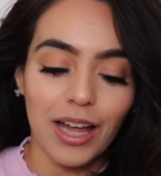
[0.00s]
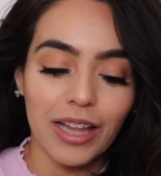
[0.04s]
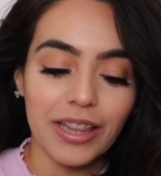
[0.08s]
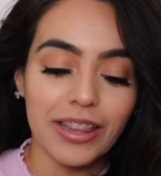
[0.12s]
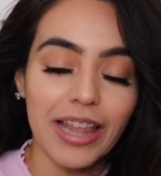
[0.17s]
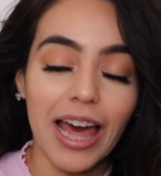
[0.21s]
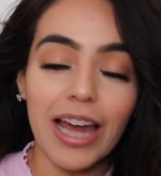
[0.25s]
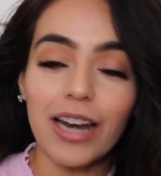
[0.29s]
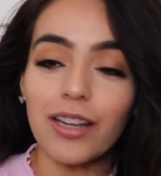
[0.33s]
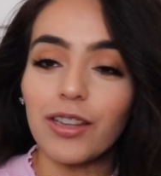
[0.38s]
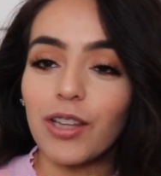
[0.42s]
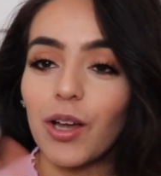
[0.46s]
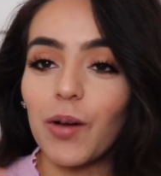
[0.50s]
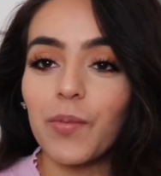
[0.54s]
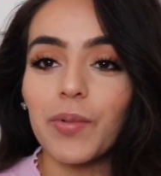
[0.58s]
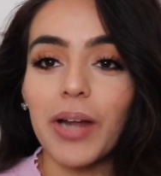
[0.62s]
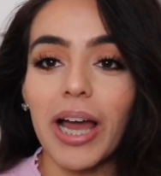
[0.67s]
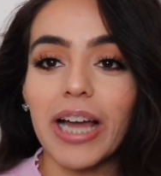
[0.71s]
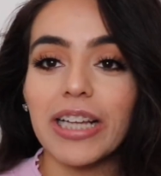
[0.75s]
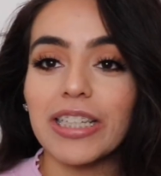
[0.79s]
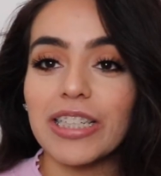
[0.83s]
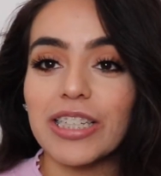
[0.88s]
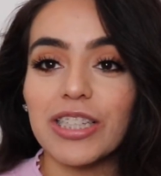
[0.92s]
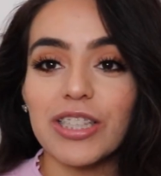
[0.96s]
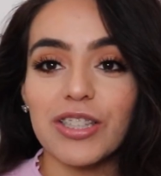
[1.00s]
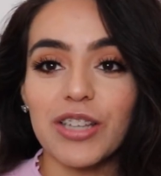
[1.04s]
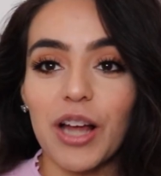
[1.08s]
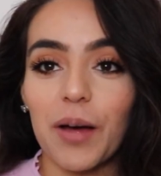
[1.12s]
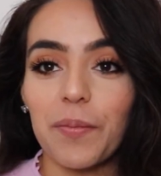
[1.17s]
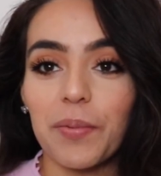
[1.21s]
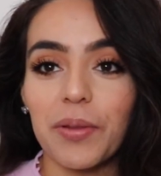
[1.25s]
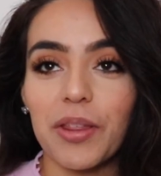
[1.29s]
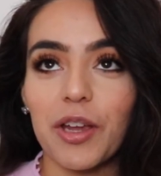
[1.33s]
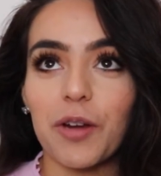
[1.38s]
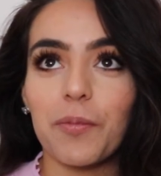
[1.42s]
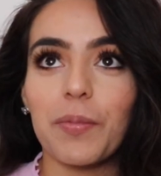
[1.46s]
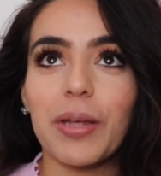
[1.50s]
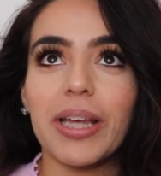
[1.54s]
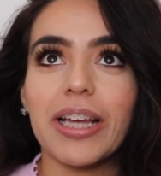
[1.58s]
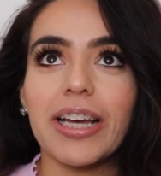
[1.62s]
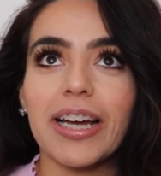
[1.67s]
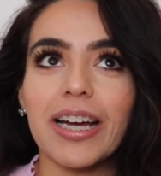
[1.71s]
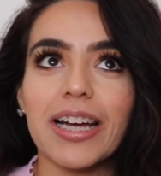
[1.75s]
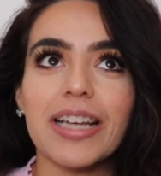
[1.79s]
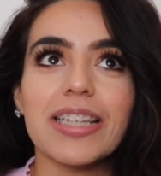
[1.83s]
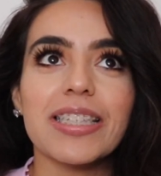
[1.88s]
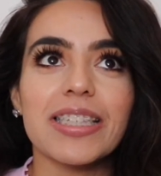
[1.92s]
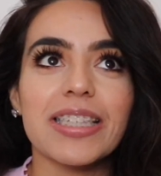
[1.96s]
That alone, I just stopped there
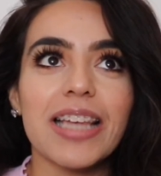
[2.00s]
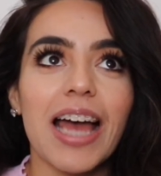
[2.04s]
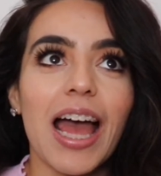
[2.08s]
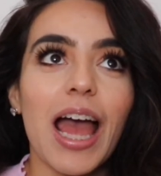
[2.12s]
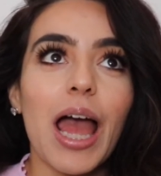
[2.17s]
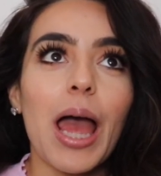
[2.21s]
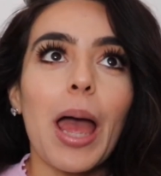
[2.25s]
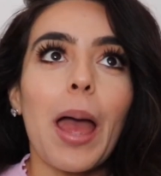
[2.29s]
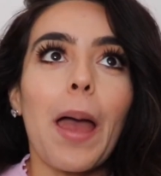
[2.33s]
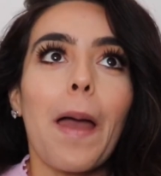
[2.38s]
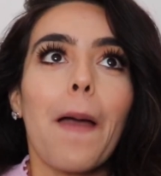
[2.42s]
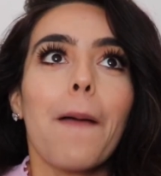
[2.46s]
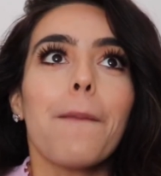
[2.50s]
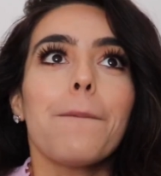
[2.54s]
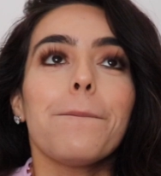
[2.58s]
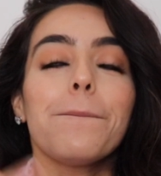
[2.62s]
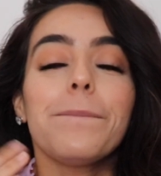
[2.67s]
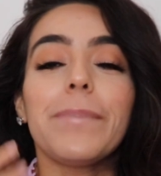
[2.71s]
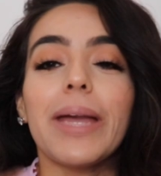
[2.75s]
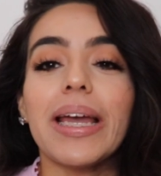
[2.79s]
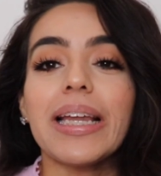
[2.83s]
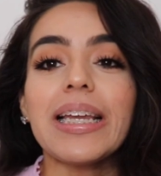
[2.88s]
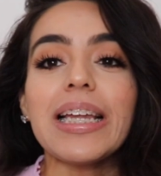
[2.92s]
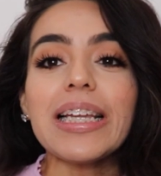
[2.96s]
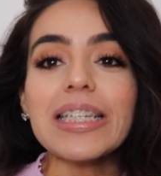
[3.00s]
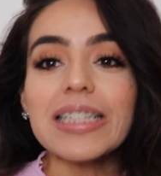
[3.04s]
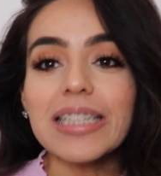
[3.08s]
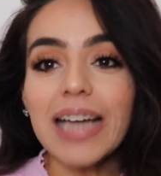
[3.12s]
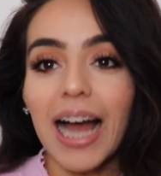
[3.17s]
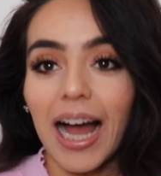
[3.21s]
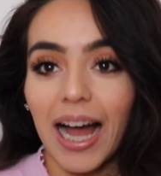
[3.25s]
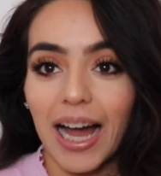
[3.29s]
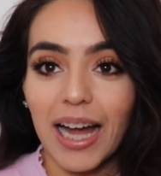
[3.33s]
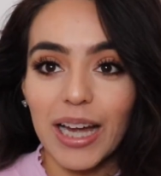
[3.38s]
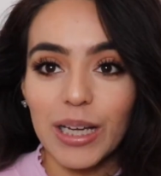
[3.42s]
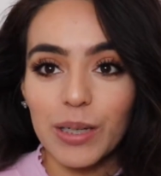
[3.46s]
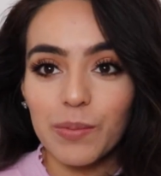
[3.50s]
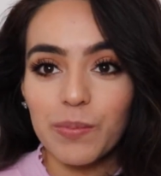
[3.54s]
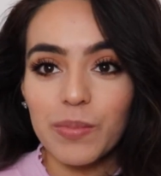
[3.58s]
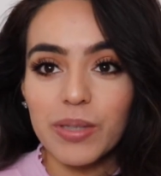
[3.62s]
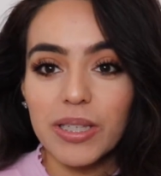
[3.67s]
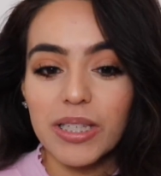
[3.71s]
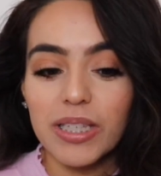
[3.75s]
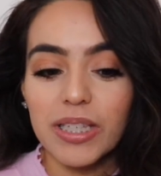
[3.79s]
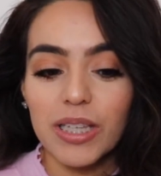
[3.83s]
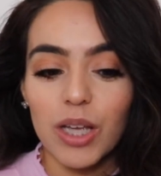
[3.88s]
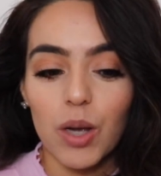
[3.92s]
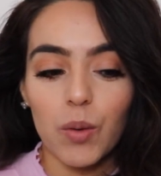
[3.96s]
because many
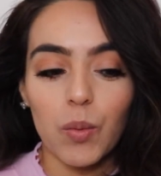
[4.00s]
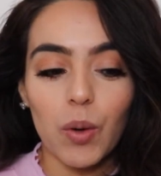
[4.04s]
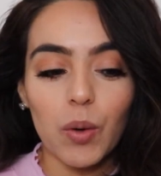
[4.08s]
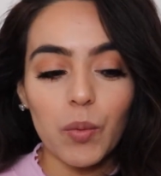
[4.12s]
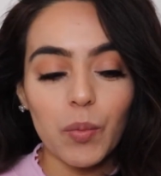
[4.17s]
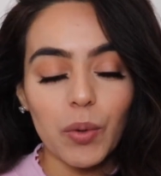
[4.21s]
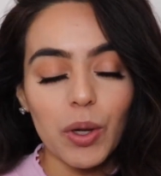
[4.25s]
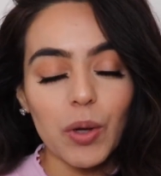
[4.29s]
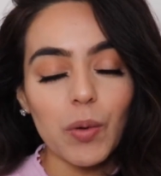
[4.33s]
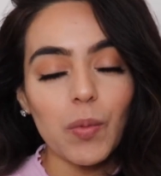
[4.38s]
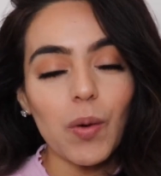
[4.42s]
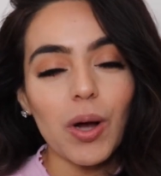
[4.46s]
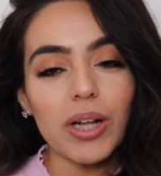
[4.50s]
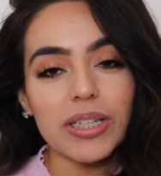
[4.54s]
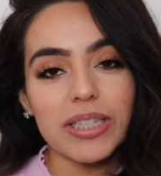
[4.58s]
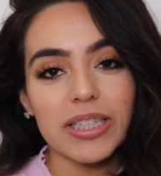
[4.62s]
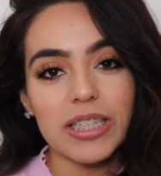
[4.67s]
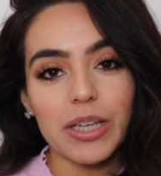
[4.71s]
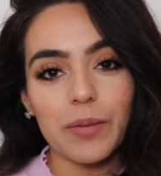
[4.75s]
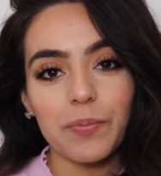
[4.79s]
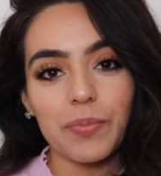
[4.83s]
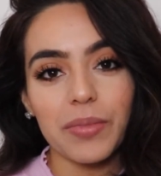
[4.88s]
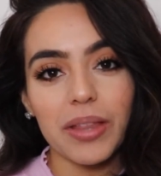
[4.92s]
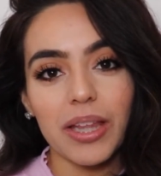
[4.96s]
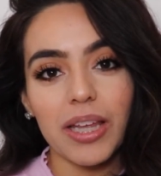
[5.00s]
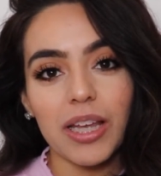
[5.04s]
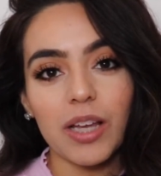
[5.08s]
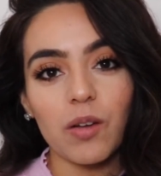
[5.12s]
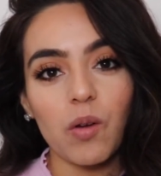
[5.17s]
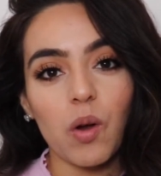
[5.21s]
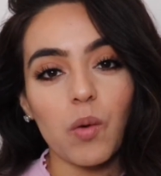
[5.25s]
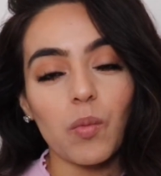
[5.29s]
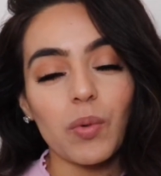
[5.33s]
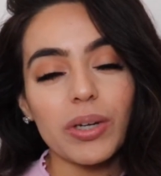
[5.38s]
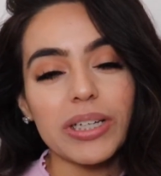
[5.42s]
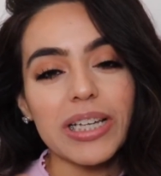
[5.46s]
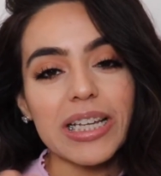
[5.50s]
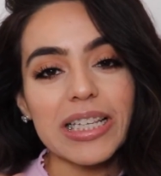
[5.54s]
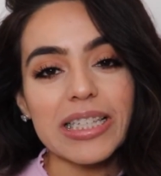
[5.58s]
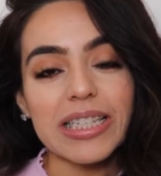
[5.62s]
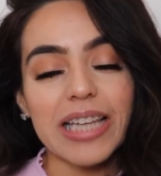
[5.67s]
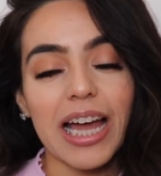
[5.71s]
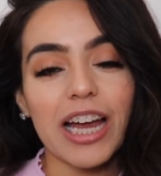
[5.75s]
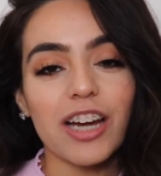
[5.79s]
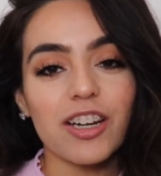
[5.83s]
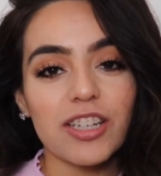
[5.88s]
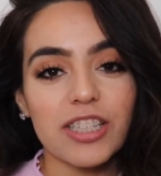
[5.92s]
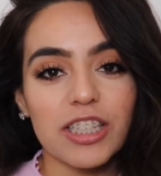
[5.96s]
times when we want something, when we
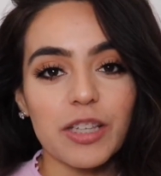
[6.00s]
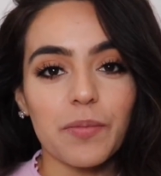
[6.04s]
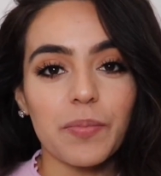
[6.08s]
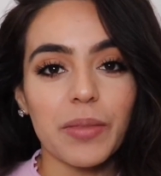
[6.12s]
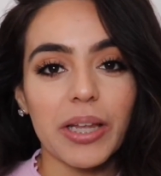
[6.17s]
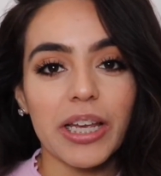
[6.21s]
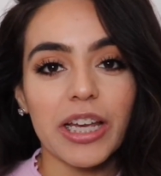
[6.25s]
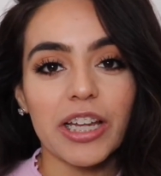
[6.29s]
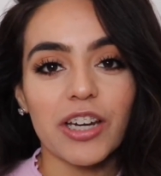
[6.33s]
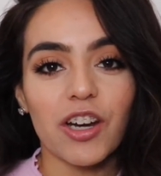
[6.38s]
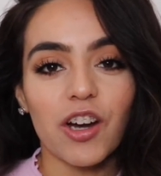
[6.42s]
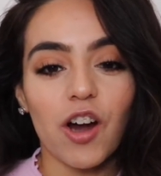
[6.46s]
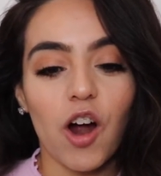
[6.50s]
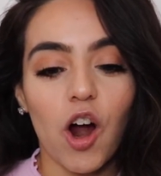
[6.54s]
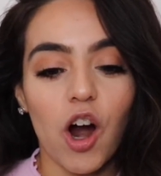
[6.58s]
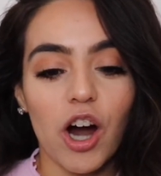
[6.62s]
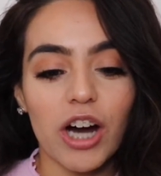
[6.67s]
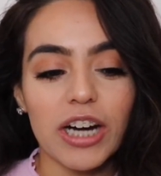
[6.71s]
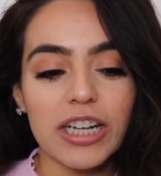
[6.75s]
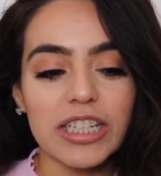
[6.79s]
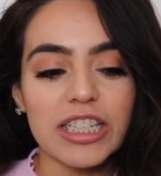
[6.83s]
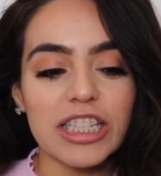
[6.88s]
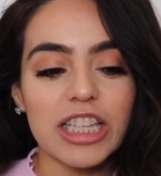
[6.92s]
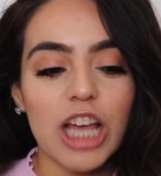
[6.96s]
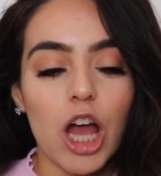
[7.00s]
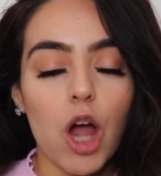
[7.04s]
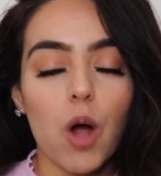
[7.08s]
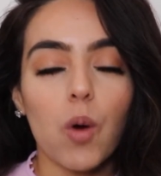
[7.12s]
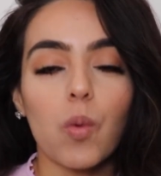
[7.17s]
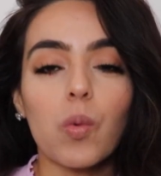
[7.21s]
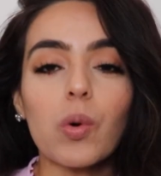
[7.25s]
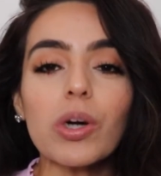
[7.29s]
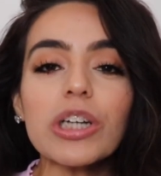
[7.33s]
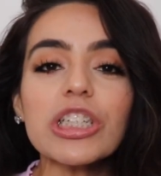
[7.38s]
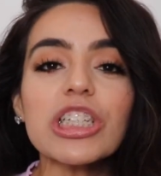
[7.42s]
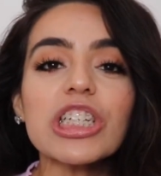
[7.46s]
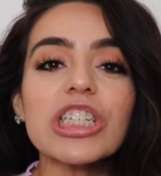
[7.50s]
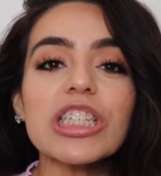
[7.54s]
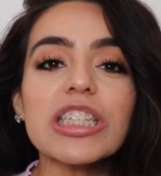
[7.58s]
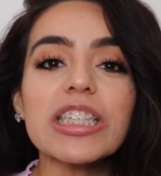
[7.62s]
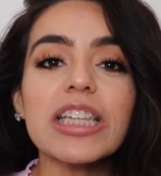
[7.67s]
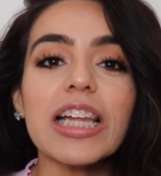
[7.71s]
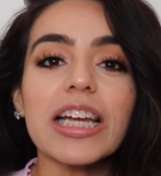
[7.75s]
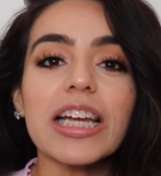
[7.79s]
desire something in our hearts, we're just